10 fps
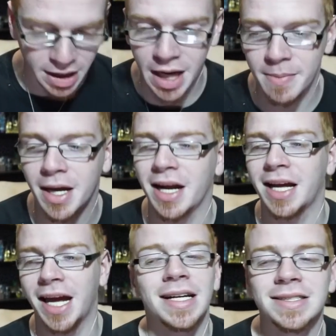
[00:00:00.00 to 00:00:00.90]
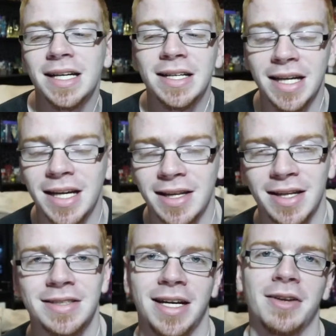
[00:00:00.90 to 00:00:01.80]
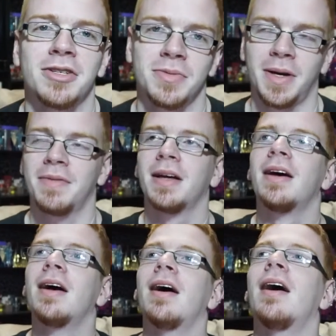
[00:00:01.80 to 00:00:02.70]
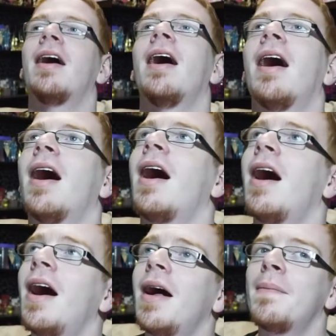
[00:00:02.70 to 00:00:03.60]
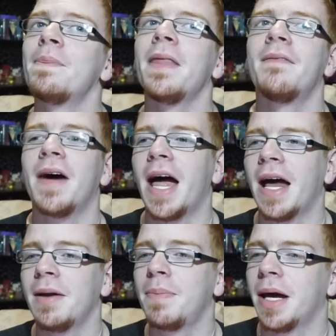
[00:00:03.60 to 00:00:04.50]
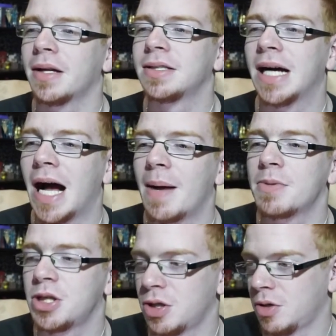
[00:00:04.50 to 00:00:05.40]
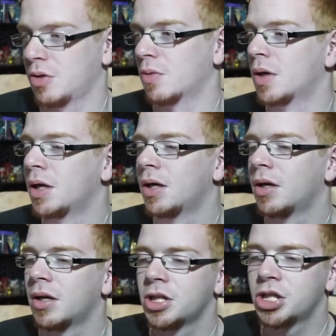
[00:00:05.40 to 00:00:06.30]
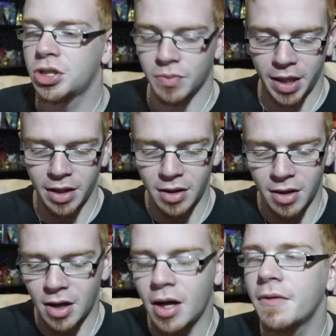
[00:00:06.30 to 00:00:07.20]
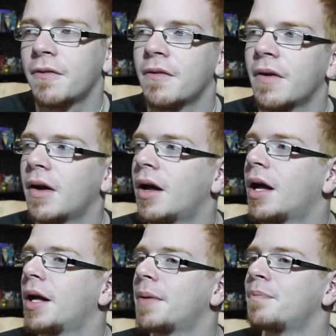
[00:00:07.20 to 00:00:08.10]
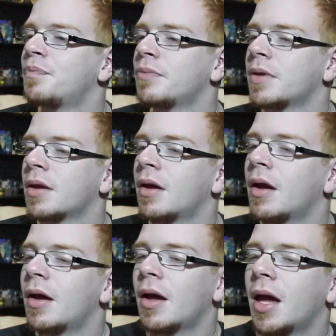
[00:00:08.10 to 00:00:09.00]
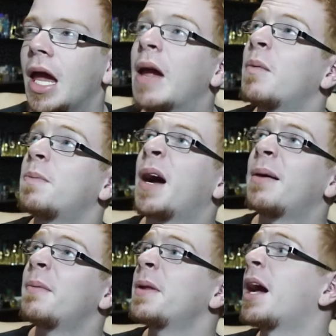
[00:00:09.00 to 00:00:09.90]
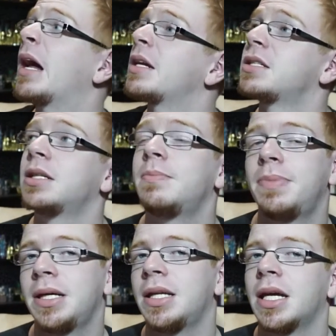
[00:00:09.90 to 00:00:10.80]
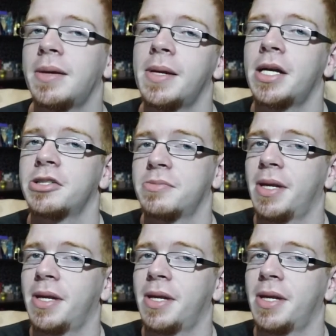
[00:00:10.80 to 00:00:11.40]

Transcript: time, and I can't say to anything Taylor Swift. Um, if I had to pick top two straight off, um, it would probably honestly be Nicki Minaj's